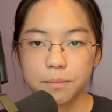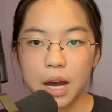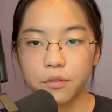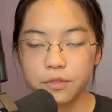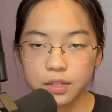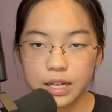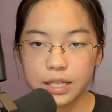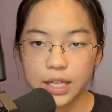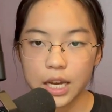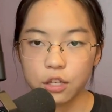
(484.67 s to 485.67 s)
mouse in
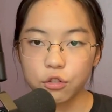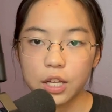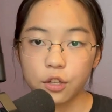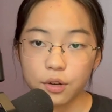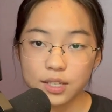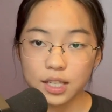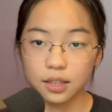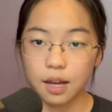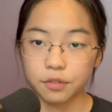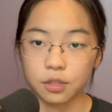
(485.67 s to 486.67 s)
a cage and there is a
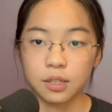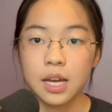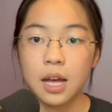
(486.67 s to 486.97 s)
lever.